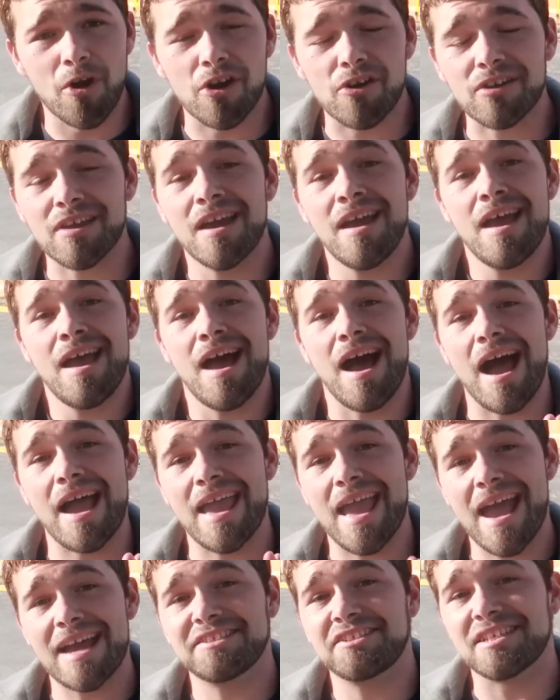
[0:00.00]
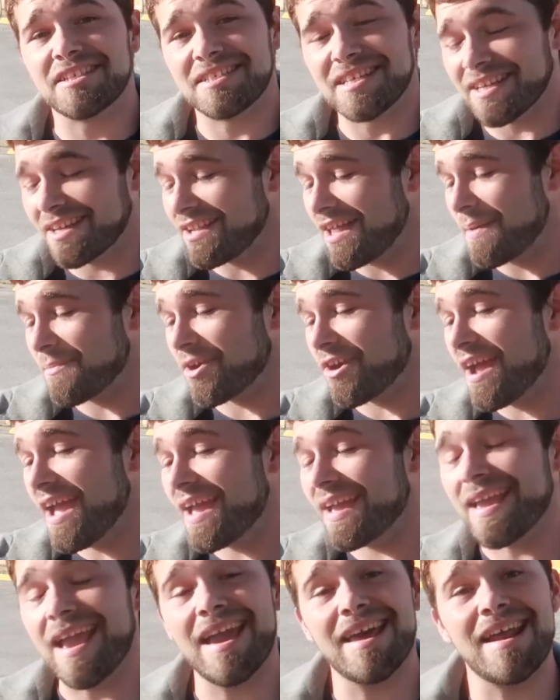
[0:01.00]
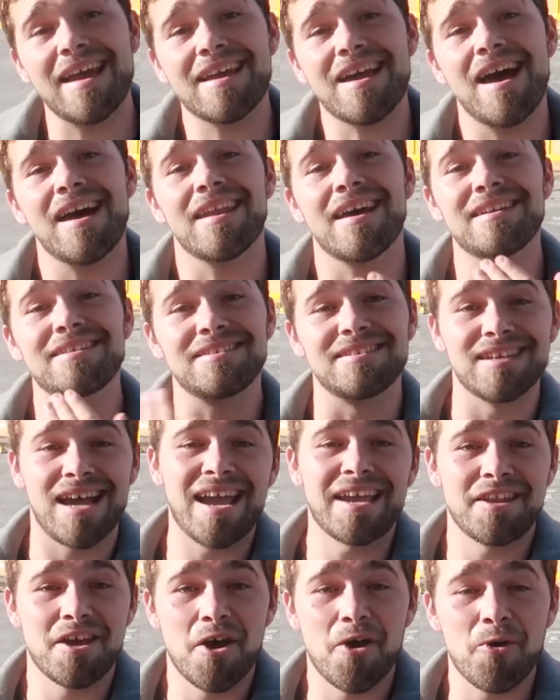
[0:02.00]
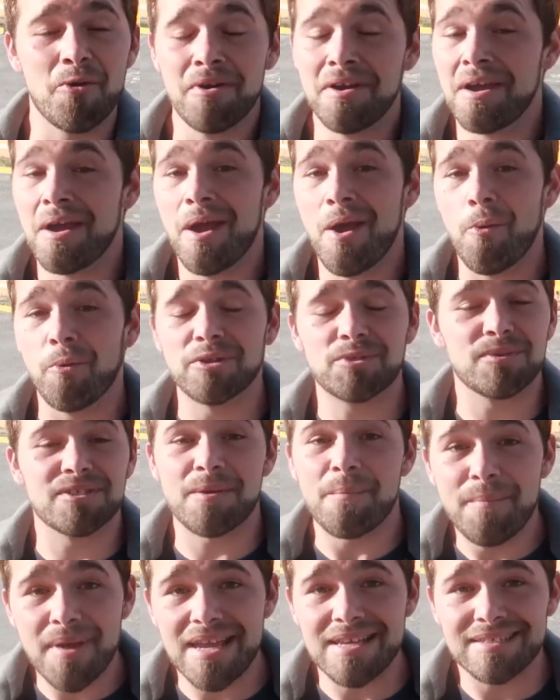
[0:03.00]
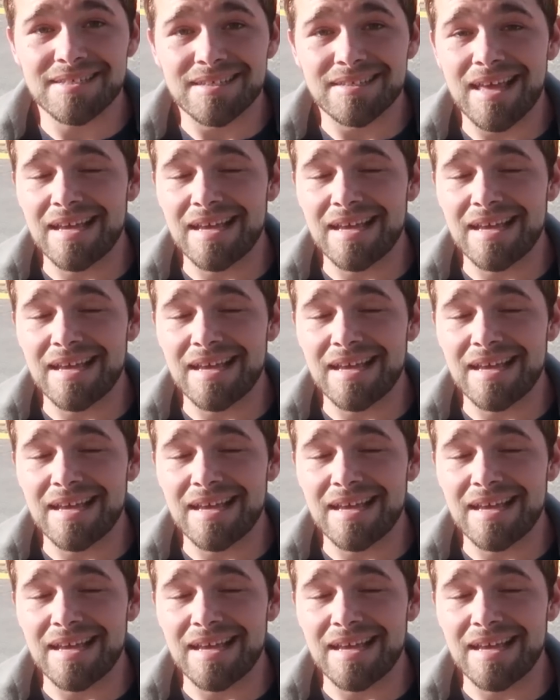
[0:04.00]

work, I hatched a 10 kilometer egg and I got a Deino which was amazing.